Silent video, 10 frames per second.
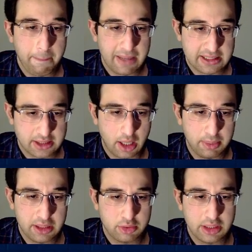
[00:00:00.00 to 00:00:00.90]

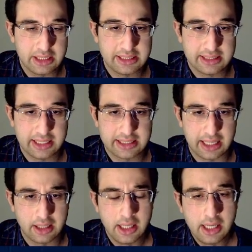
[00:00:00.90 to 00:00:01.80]
stopping queen d6,
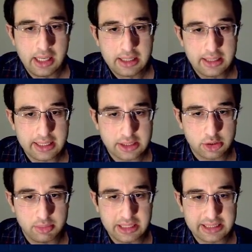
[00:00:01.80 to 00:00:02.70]
and this to
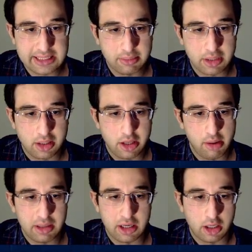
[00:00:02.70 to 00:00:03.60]
me seemed a little
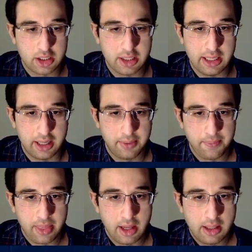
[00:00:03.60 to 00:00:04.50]
bit unclear.
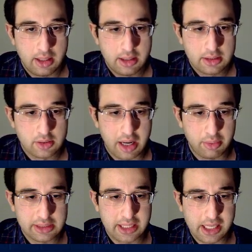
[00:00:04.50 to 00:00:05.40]
So I
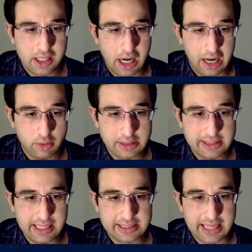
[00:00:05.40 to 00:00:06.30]
was like, I don't
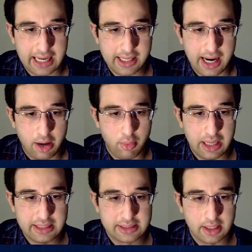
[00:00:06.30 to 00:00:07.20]
see exactly how
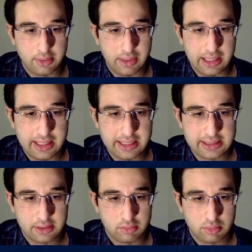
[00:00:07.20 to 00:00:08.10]
white is going to win
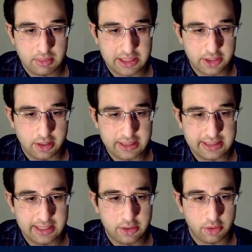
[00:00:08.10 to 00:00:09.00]
this. Material is
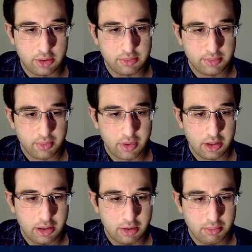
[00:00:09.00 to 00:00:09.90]
equal.
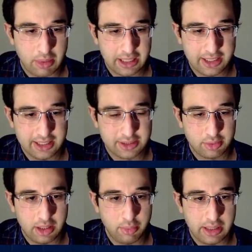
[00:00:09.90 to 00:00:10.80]
My king is
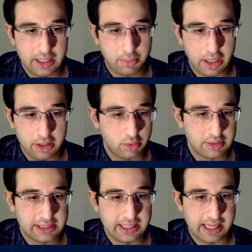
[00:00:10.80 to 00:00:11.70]
really weak, but I don't
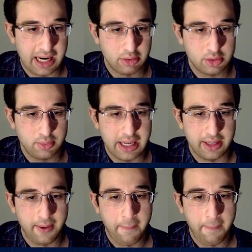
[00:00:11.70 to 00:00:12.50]
see how to win.